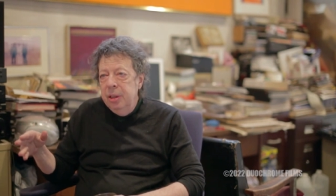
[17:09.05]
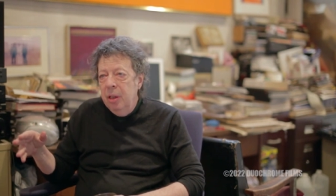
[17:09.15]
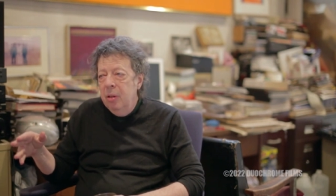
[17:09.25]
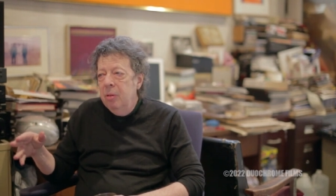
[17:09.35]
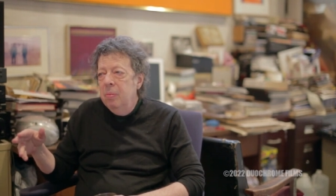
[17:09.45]

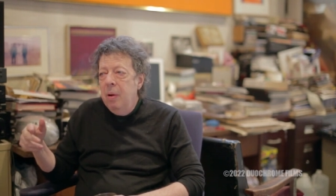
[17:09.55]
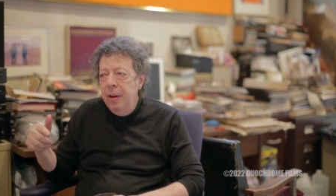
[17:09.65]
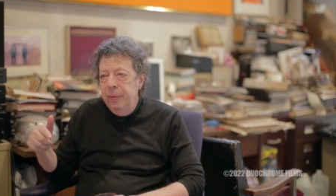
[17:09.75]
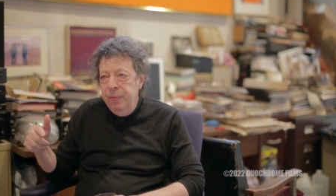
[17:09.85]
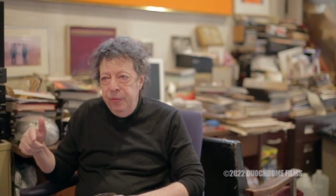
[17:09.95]
So
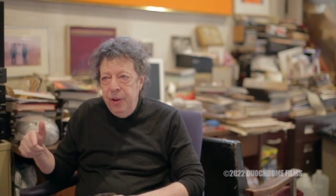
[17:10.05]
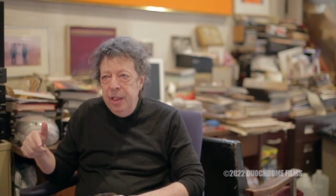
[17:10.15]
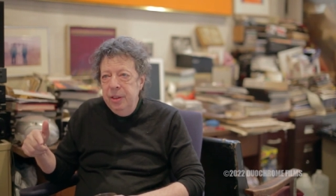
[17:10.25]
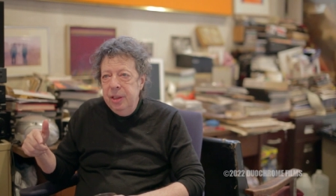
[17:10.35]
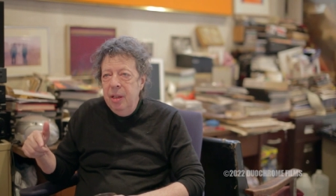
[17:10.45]
my
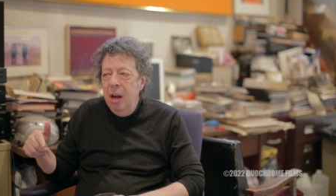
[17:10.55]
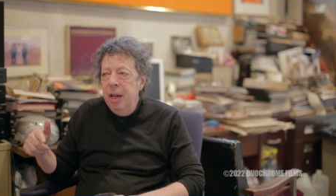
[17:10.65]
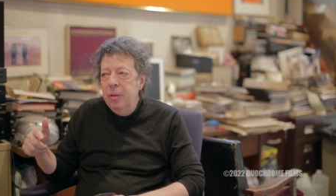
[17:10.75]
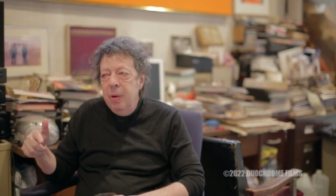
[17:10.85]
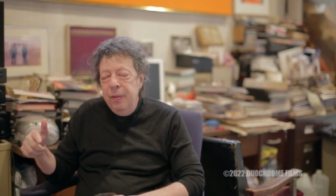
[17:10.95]
friends and
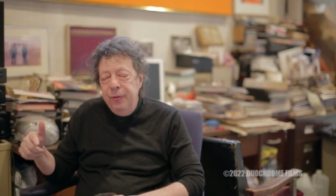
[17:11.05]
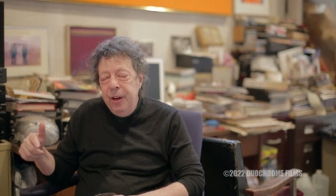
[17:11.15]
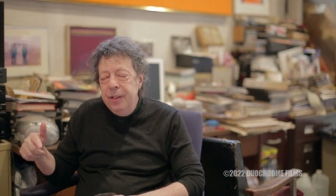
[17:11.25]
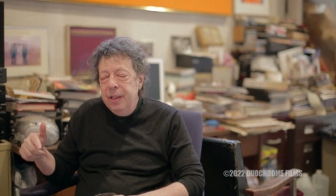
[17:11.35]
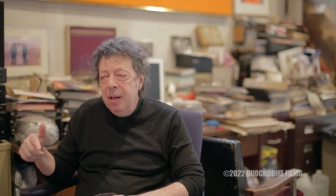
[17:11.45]
I, or my
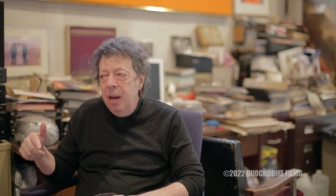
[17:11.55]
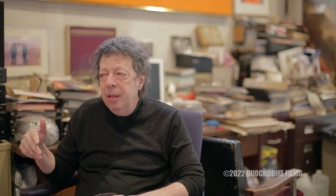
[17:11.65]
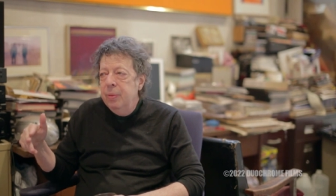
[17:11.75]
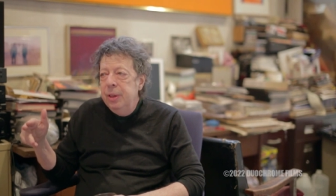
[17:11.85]
friend and I,